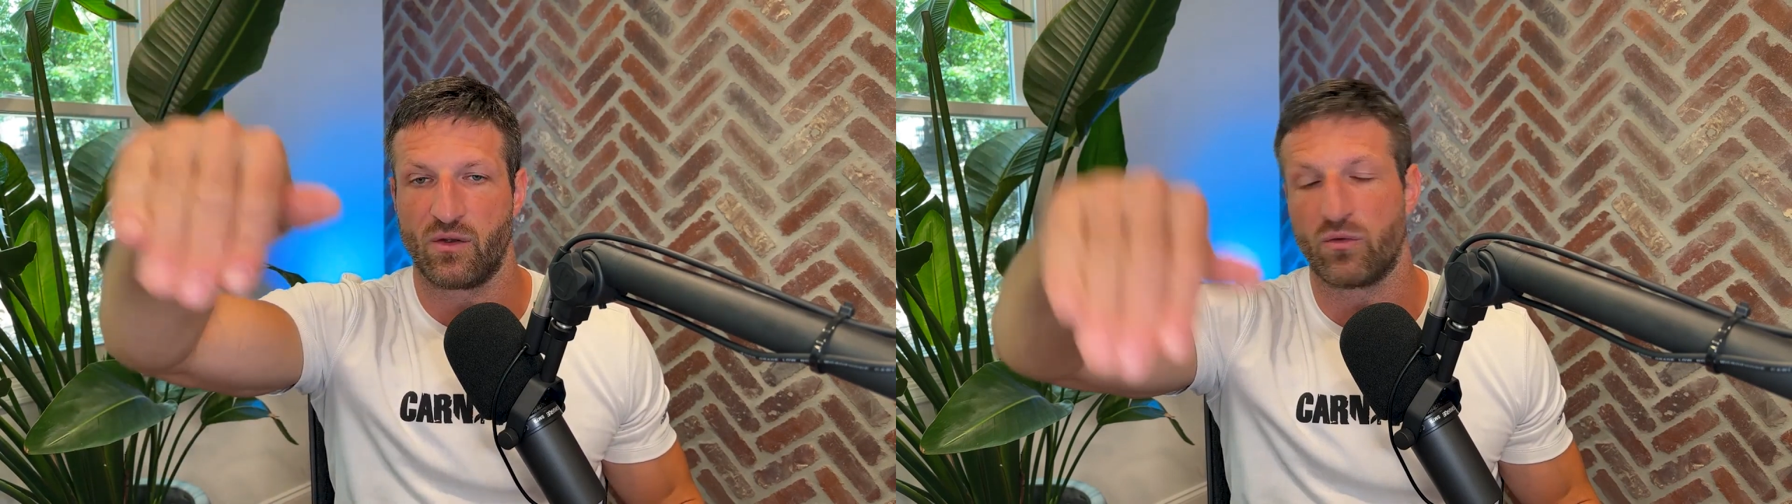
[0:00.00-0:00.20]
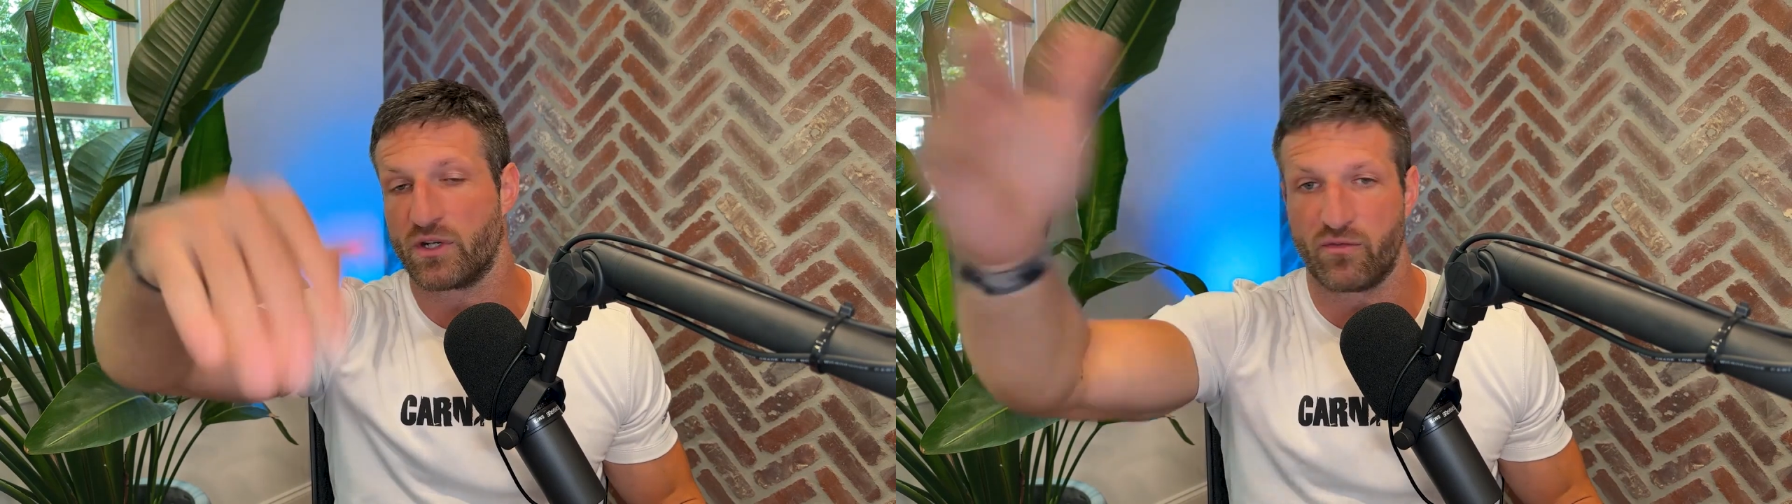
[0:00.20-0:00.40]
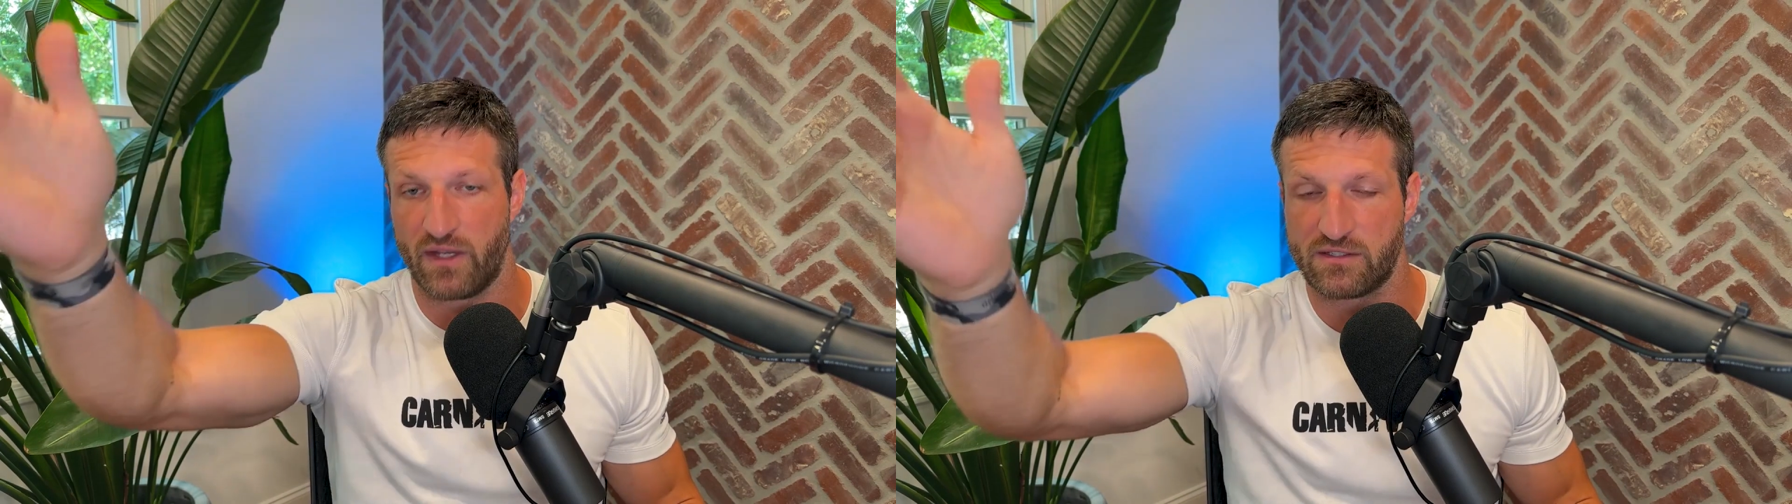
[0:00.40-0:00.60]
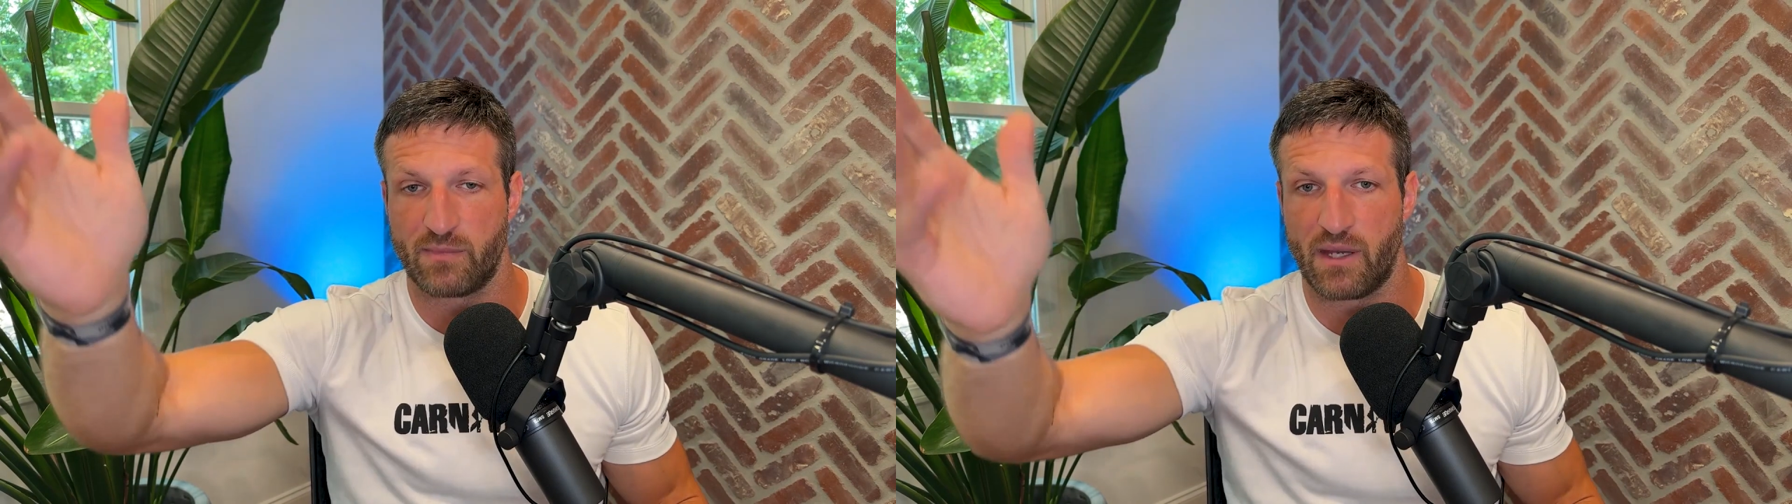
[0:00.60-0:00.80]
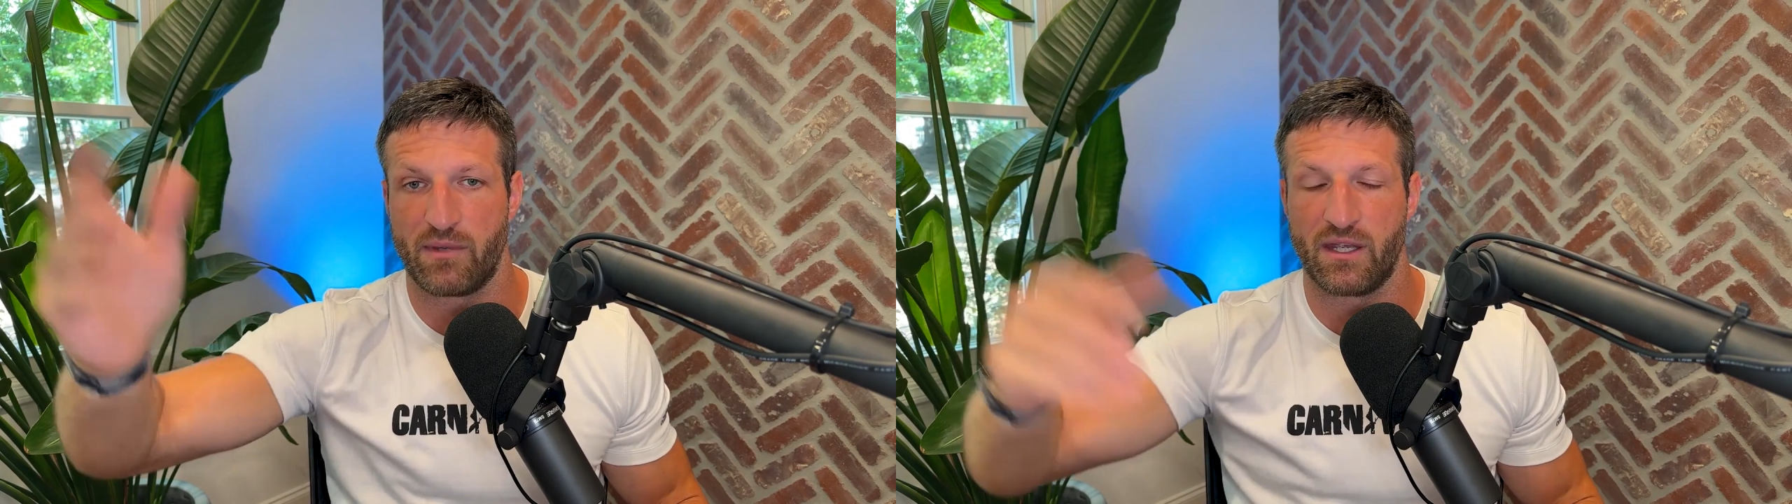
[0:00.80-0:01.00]
over the
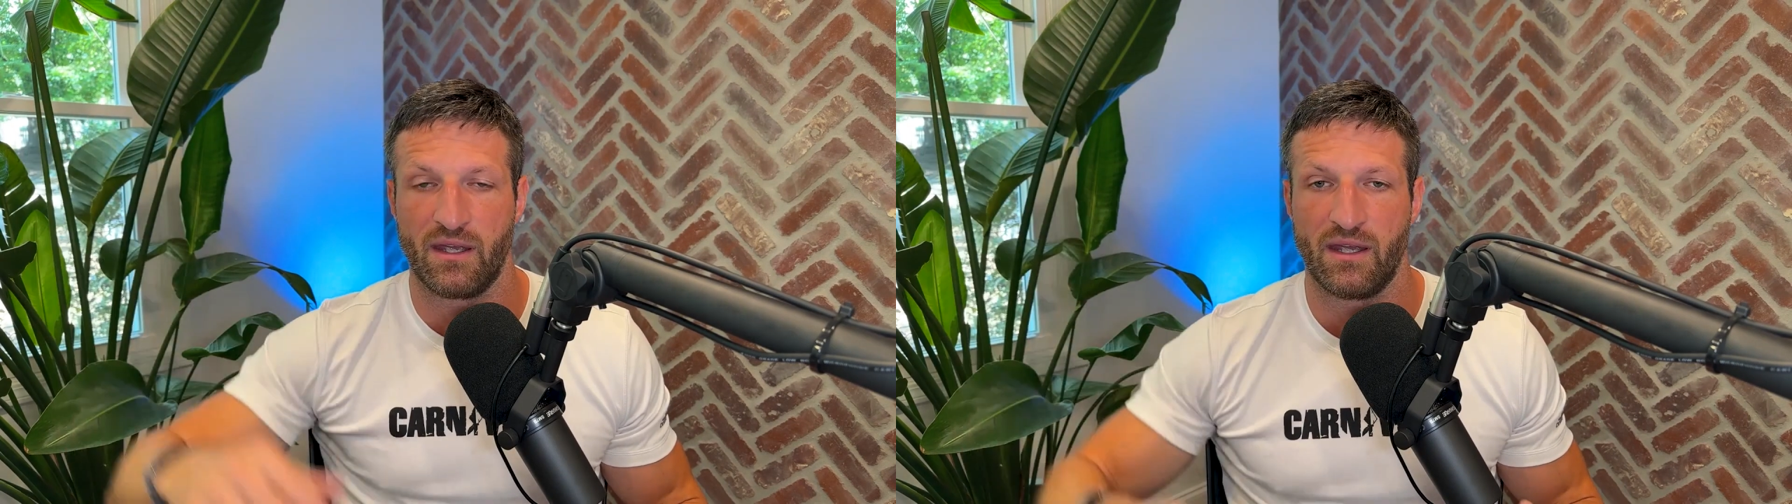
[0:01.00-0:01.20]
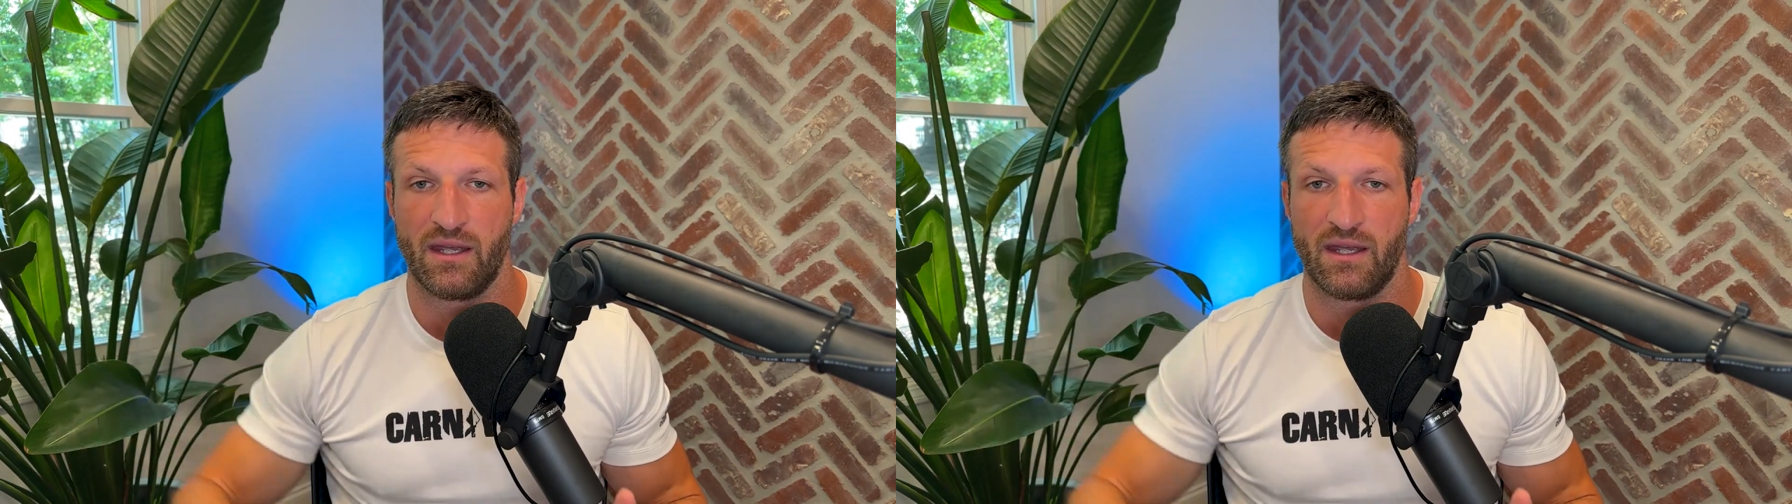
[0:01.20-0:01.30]
fence maybe.